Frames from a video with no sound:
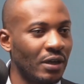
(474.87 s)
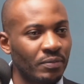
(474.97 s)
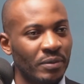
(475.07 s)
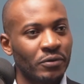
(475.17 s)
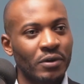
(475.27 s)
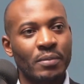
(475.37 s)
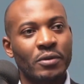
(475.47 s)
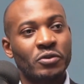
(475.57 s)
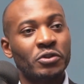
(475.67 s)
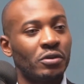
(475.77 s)
I've heard people
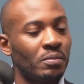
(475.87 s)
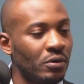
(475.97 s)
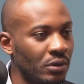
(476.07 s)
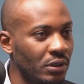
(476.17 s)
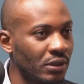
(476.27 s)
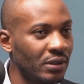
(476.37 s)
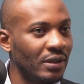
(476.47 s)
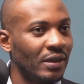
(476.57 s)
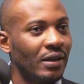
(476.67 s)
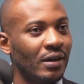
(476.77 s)
talk about social bonds.